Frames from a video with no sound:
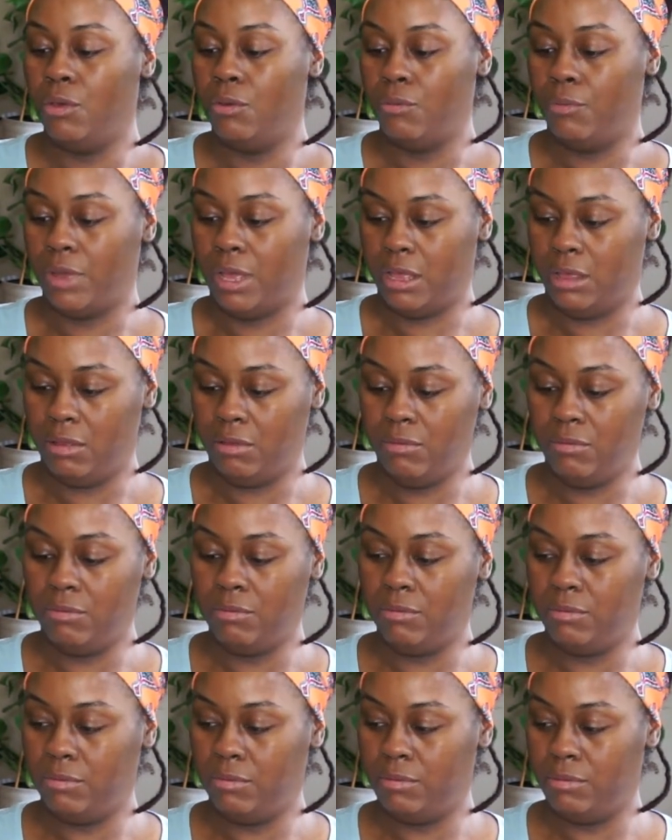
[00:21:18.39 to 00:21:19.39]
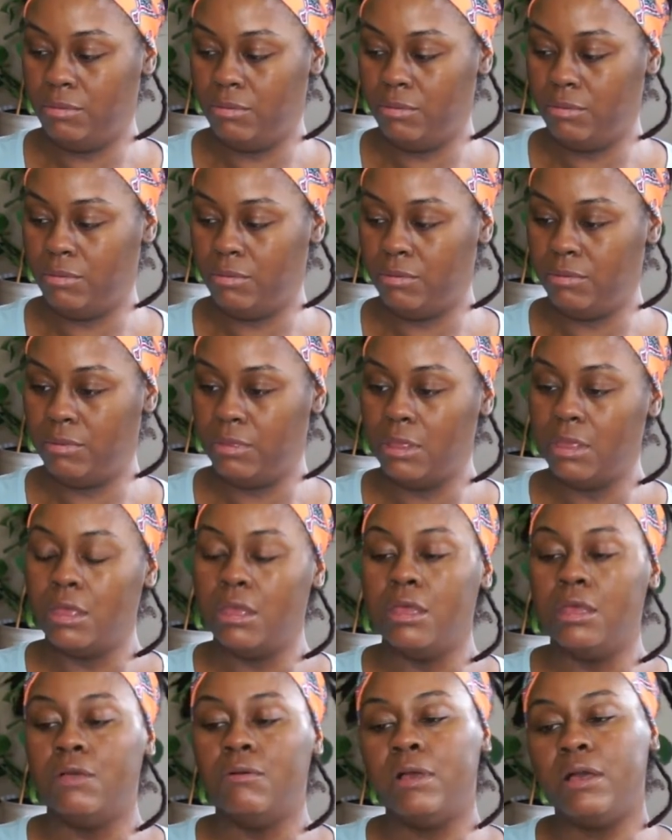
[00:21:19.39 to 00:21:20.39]
Well,
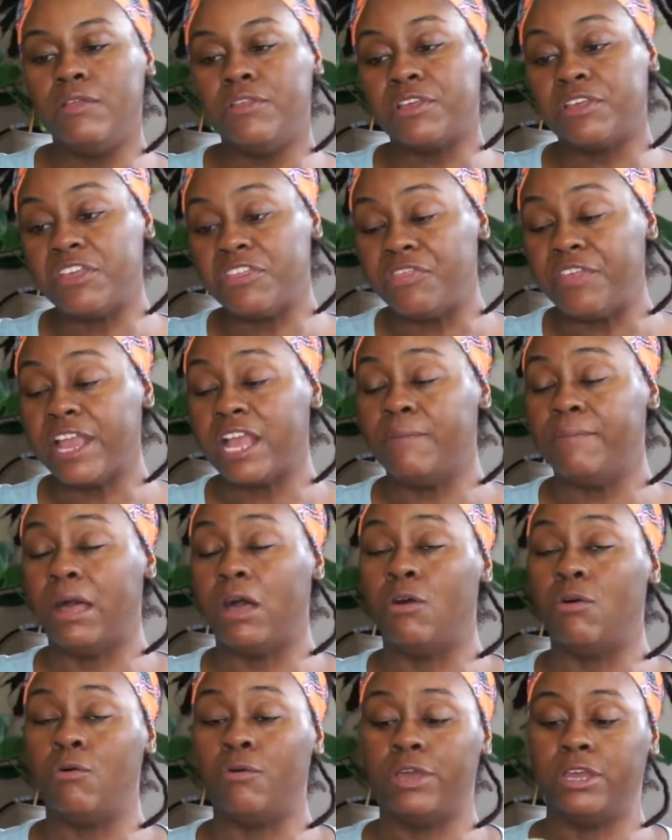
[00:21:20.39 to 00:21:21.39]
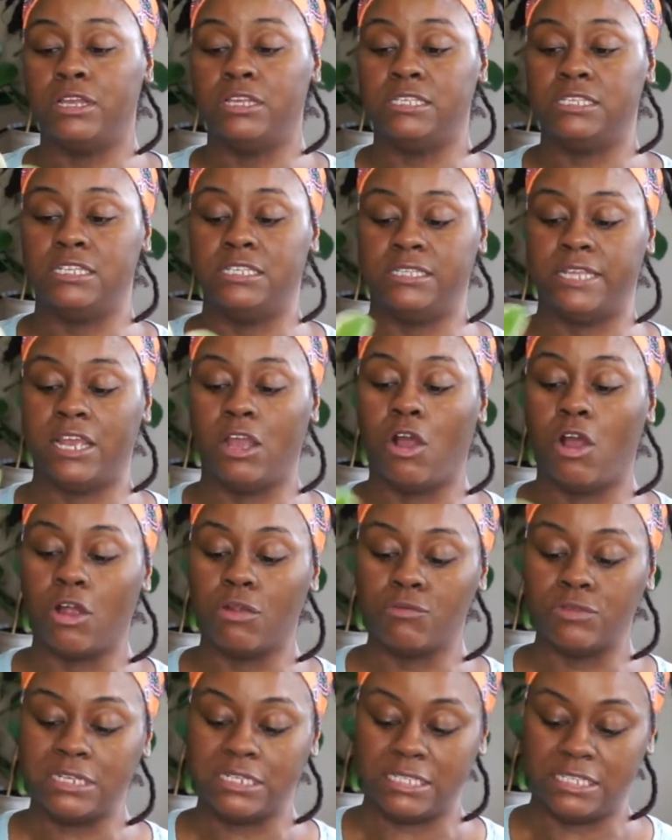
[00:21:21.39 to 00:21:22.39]
the good thing about Hoyas is they are
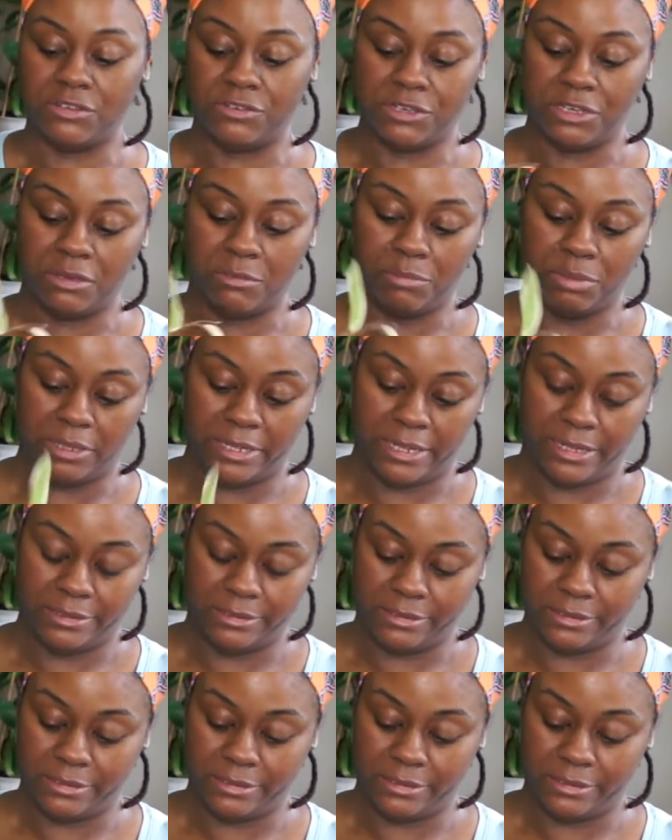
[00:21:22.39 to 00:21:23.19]
resilient plants.